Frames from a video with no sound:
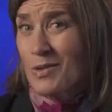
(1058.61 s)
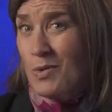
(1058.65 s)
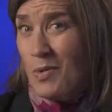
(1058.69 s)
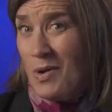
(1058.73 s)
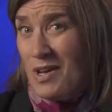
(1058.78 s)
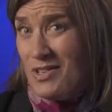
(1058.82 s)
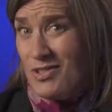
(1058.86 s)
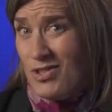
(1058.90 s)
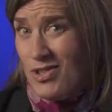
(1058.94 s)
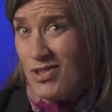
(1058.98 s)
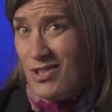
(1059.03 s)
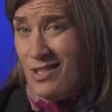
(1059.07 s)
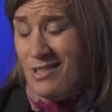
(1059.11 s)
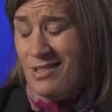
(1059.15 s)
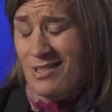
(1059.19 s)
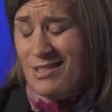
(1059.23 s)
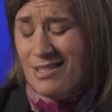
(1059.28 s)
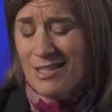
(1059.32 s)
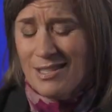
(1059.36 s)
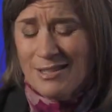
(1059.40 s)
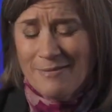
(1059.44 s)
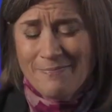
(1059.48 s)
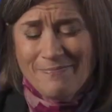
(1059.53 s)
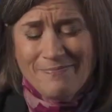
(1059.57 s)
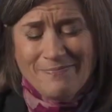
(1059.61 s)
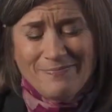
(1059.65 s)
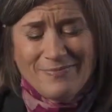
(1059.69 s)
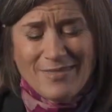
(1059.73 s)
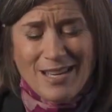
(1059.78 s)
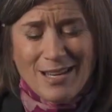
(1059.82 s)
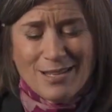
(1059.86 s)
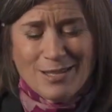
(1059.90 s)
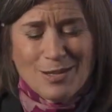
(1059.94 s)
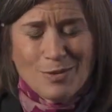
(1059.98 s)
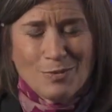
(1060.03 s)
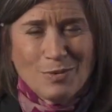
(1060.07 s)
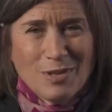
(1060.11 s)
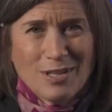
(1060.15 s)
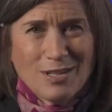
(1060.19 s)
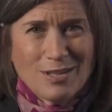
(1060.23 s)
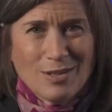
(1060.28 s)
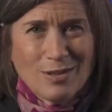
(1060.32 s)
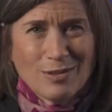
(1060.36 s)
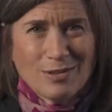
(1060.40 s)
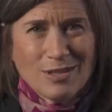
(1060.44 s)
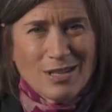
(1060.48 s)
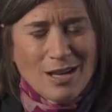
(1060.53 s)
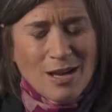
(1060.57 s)
questions as a
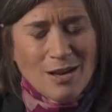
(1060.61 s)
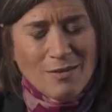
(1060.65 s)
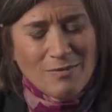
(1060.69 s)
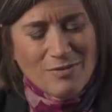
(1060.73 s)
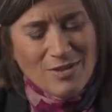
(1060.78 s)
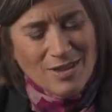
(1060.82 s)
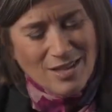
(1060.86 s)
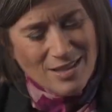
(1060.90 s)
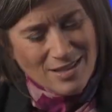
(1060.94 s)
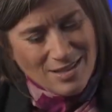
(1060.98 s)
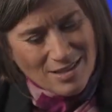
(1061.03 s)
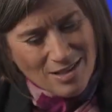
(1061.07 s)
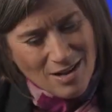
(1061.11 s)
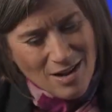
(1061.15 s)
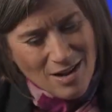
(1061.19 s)
result of this